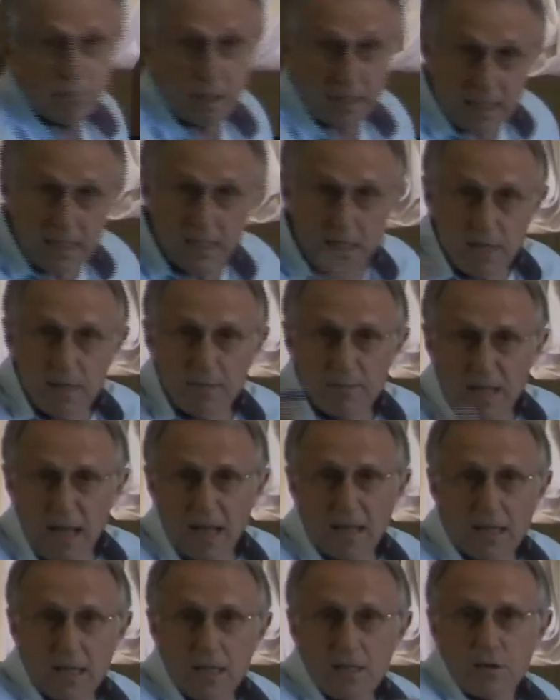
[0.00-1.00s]
but he dreams
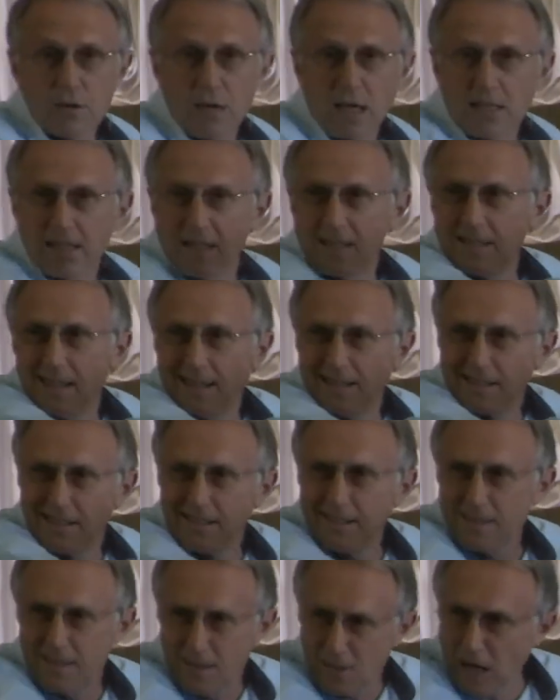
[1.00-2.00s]
that into
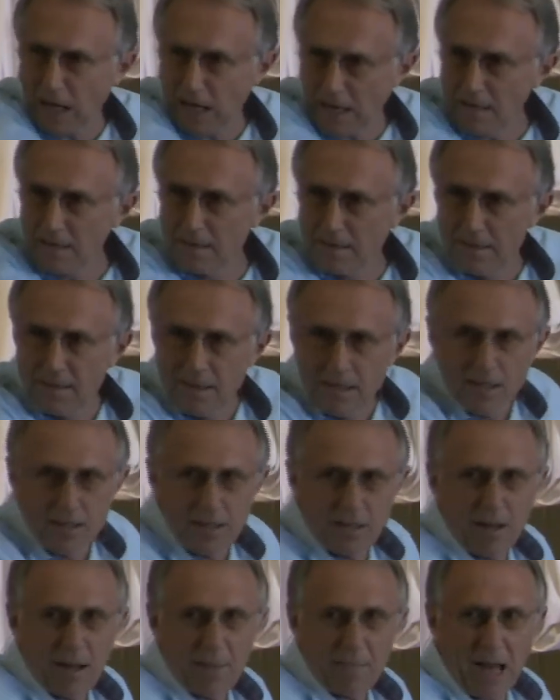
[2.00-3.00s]
existence. Okay.
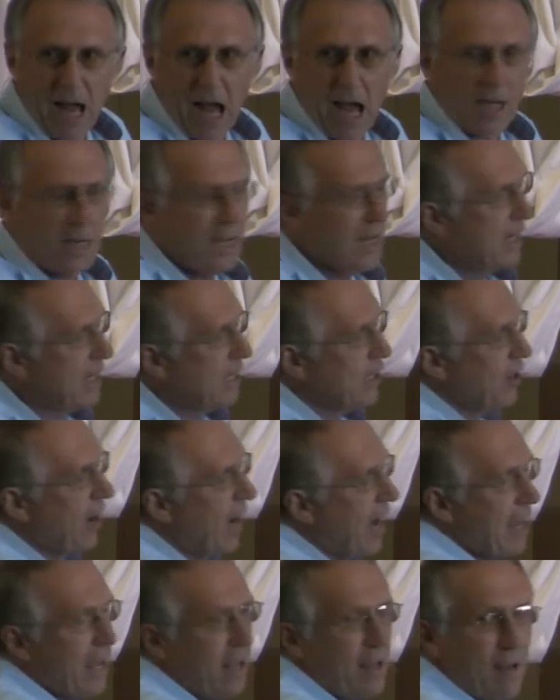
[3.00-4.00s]
So I'm an idealist. So
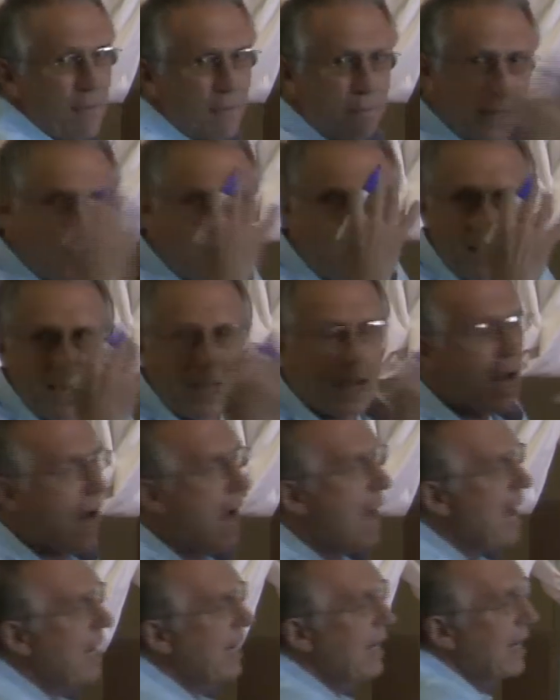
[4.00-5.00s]
I, being an
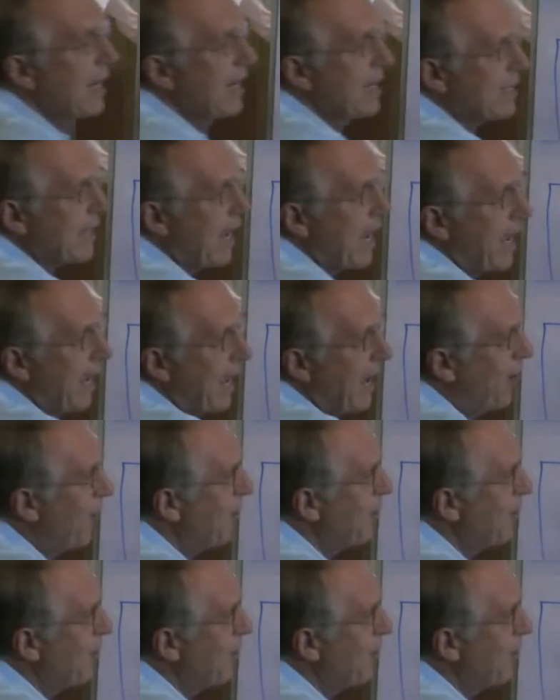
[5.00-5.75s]
idealist, I